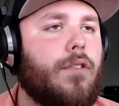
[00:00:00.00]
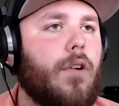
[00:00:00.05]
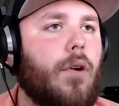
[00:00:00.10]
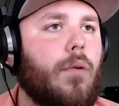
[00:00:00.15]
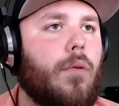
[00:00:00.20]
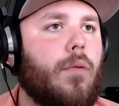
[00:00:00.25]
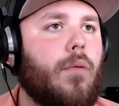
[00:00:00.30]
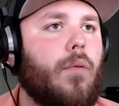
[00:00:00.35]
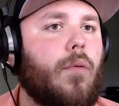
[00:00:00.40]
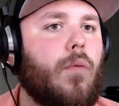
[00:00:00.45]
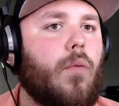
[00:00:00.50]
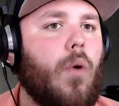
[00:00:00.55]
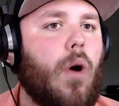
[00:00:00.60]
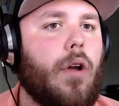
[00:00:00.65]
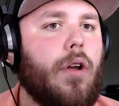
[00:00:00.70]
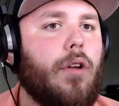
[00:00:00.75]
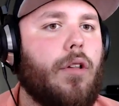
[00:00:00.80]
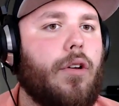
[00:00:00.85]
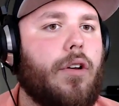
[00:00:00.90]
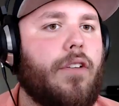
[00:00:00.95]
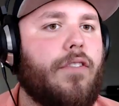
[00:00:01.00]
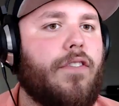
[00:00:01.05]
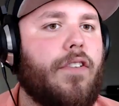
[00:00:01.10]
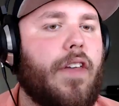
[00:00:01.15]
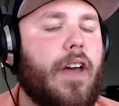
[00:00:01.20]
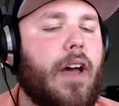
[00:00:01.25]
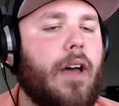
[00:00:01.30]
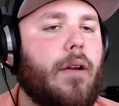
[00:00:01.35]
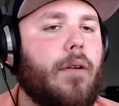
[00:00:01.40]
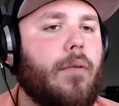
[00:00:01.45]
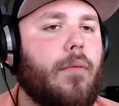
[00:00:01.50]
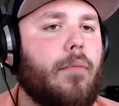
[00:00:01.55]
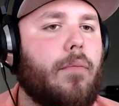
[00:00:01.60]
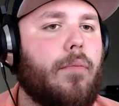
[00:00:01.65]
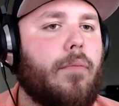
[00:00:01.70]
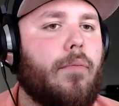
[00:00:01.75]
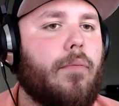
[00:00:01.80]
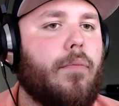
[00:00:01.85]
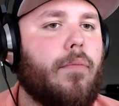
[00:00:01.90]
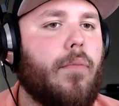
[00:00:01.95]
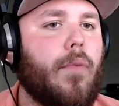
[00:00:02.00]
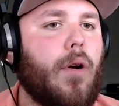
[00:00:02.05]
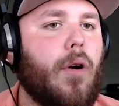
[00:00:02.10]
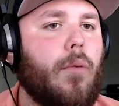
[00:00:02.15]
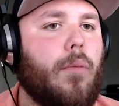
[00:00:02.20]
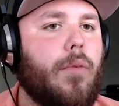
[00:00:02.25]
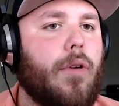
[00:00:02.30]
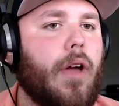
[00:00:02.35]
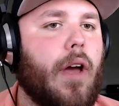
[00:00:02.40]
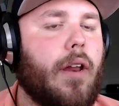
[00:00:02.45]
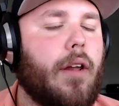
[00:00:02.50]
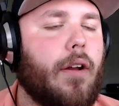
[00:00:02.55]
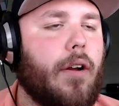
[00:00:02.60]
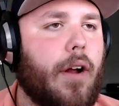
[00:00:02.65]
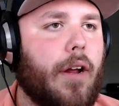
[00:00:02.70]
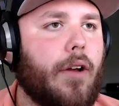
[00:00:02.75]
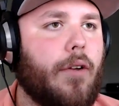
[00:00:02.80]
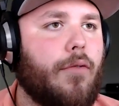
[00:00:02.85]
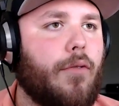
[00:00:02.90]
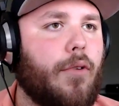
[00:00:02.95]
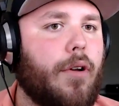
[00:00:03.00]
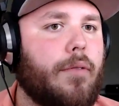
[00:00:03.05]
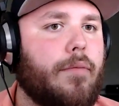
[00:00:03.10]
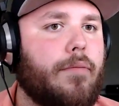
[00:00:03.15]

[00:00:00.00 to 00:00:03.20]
So while you're looking for that, oh, you got it. All right, go for it.